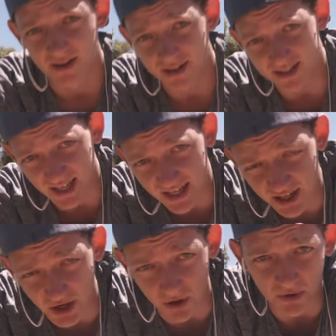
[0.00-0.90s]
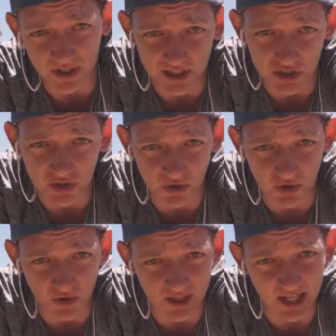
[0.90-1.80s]
The second goal is
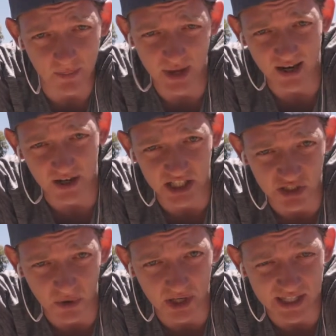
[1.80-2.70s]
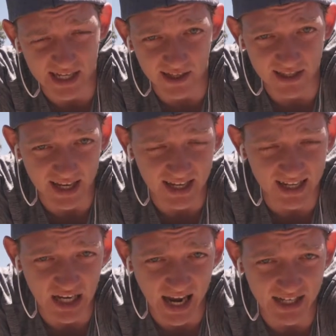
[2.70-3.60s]
to get better at storytelling that can
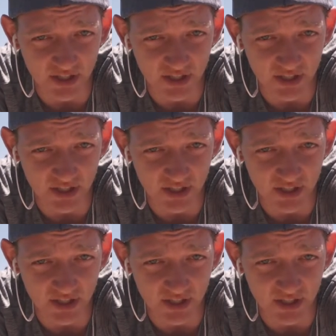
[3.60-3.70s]
engage